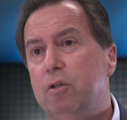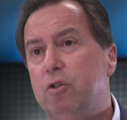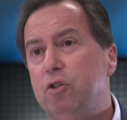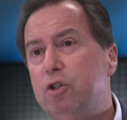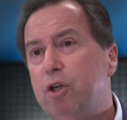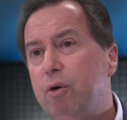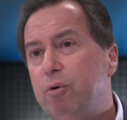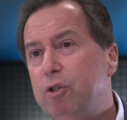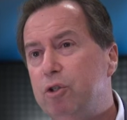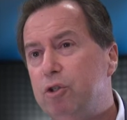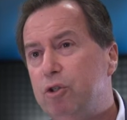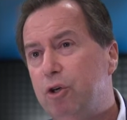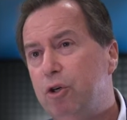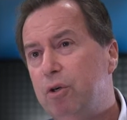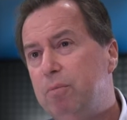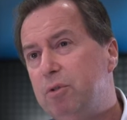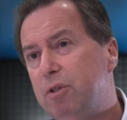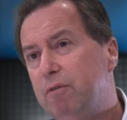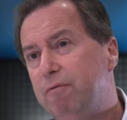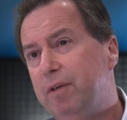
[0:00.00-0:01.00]
So in
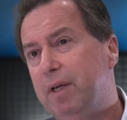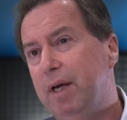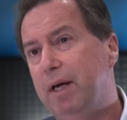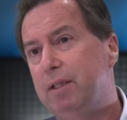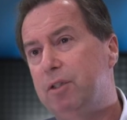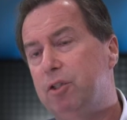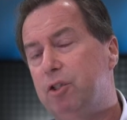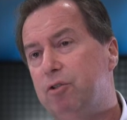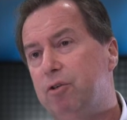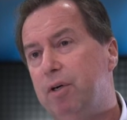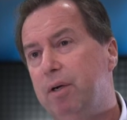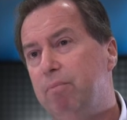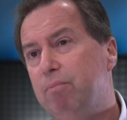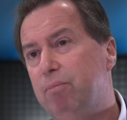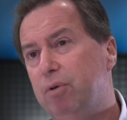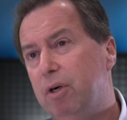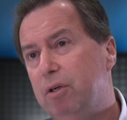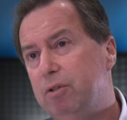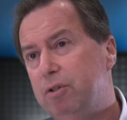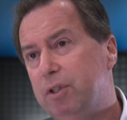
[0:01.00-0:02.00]
terms of downstream
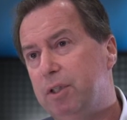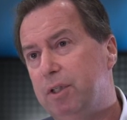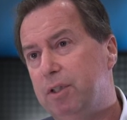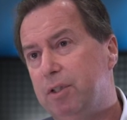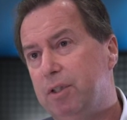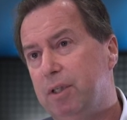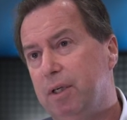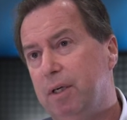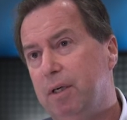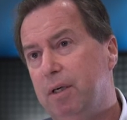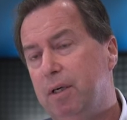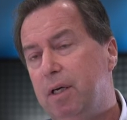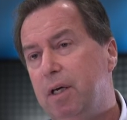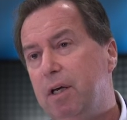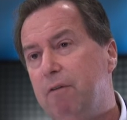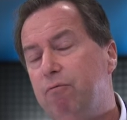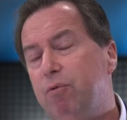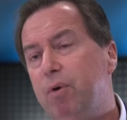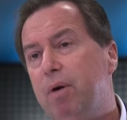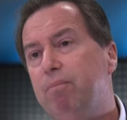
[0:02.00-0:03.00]
processing,
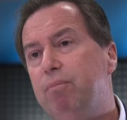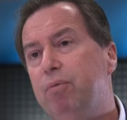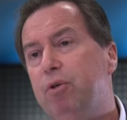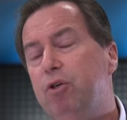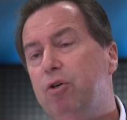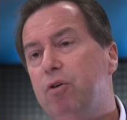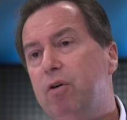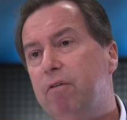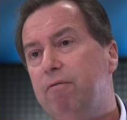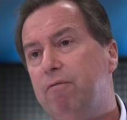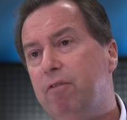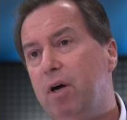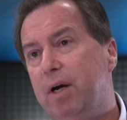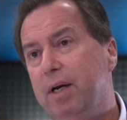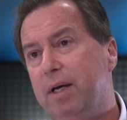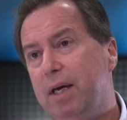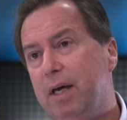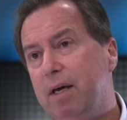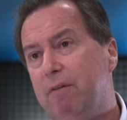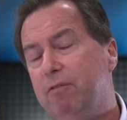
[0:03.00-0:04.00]
if we're
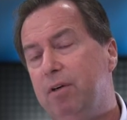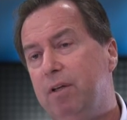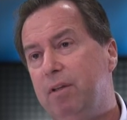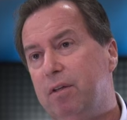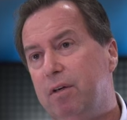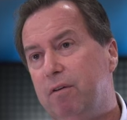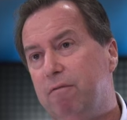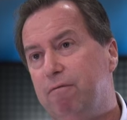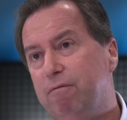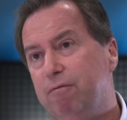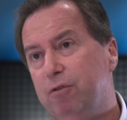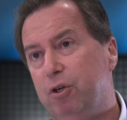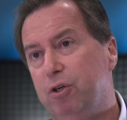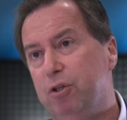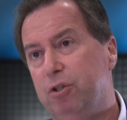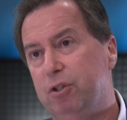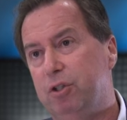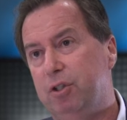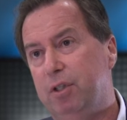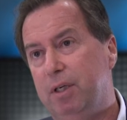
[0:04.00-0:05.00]
purifying everything
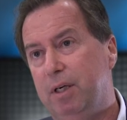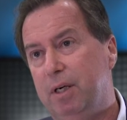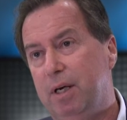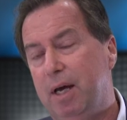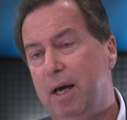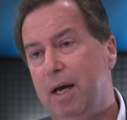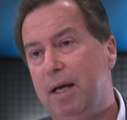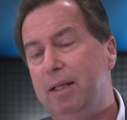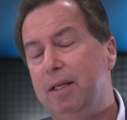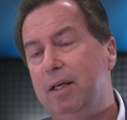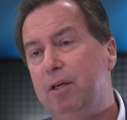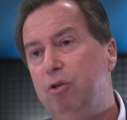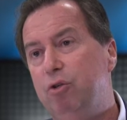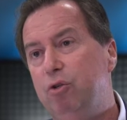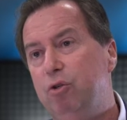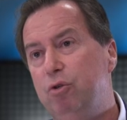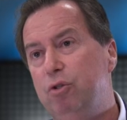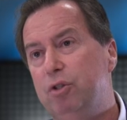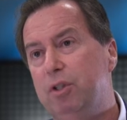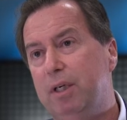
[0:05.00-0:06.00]
first and then
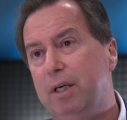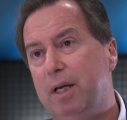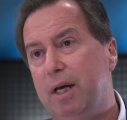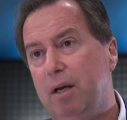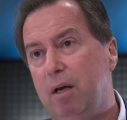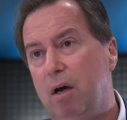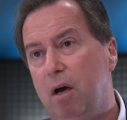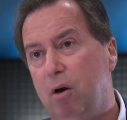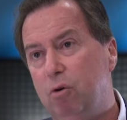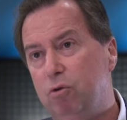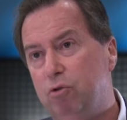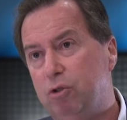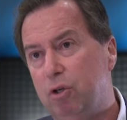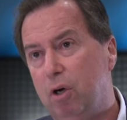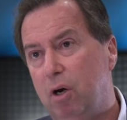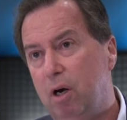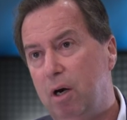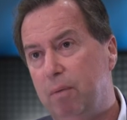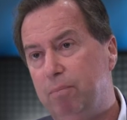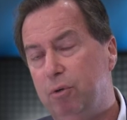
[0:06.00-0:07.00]
using that
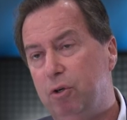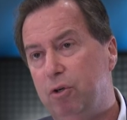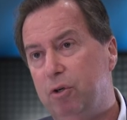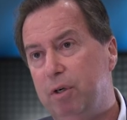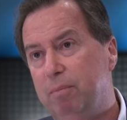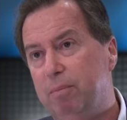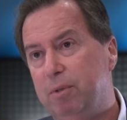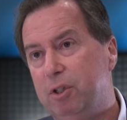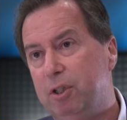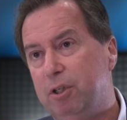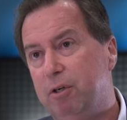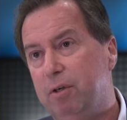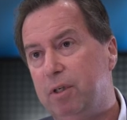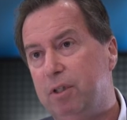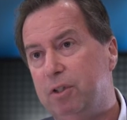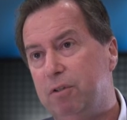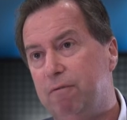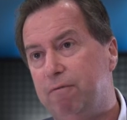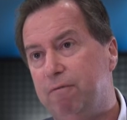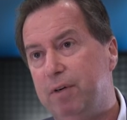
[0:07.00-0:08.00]
ultra-high purity
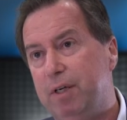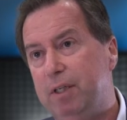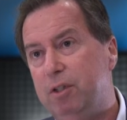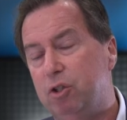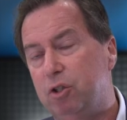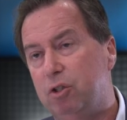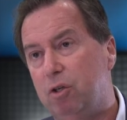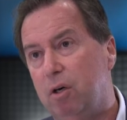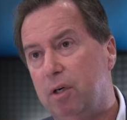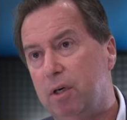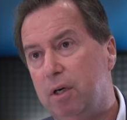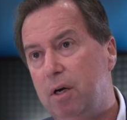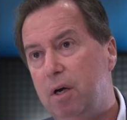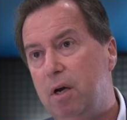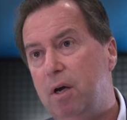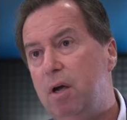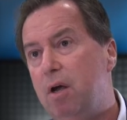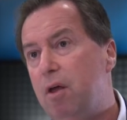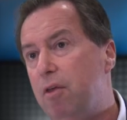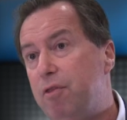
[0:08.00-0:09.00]
material as a feedstock,
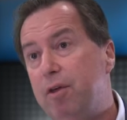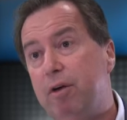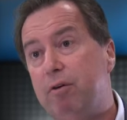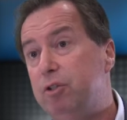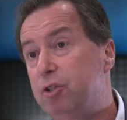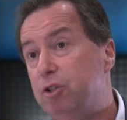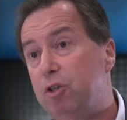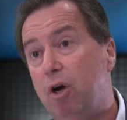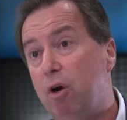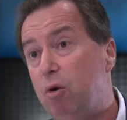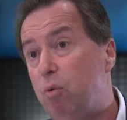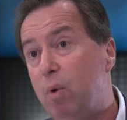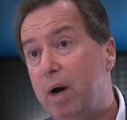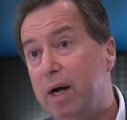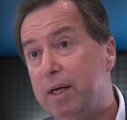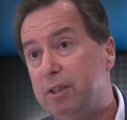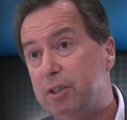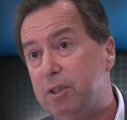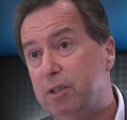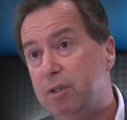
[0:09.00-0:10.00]
there is no
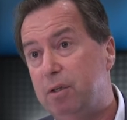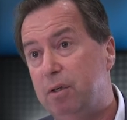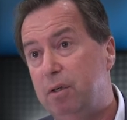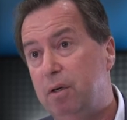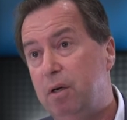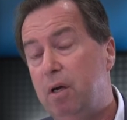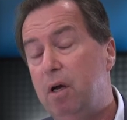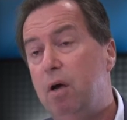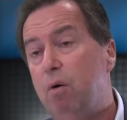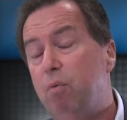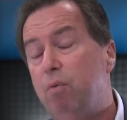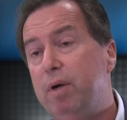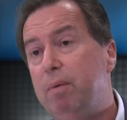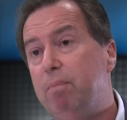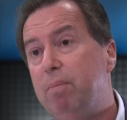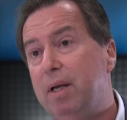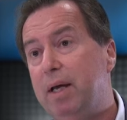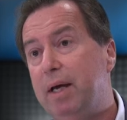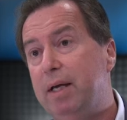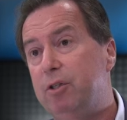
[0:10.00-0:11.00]
waste. We
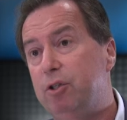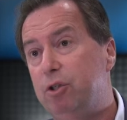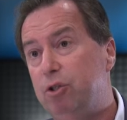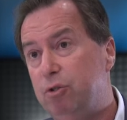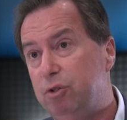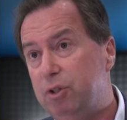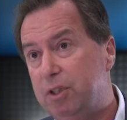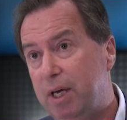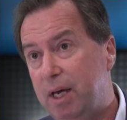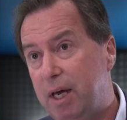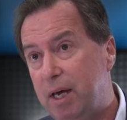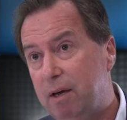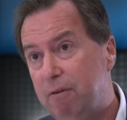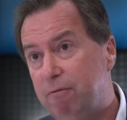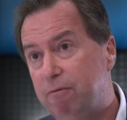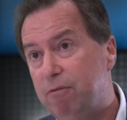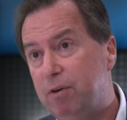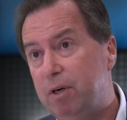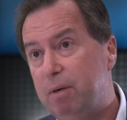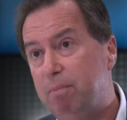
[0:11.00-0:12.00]
plan to use
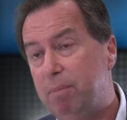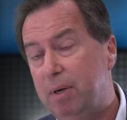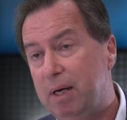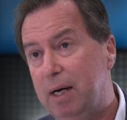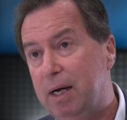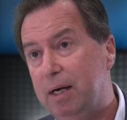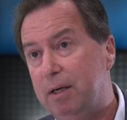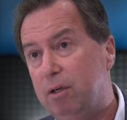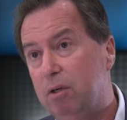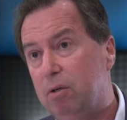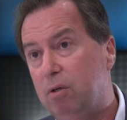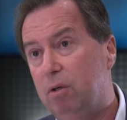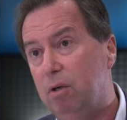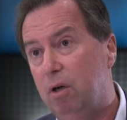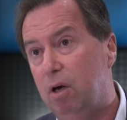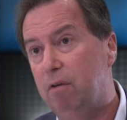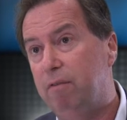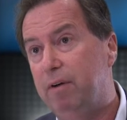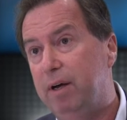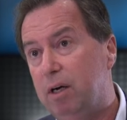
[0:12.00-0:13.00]
every particle
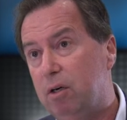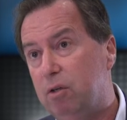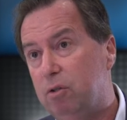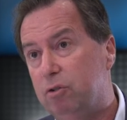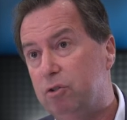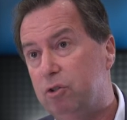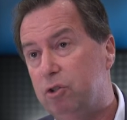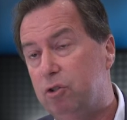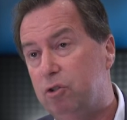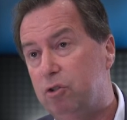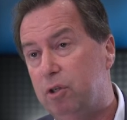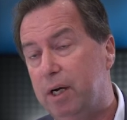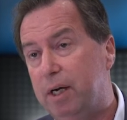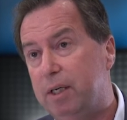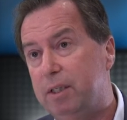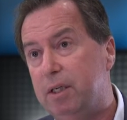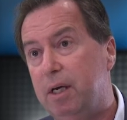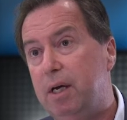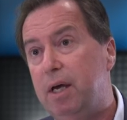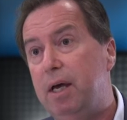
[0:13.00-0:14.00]
of our
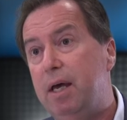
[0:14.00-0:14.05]
concentrate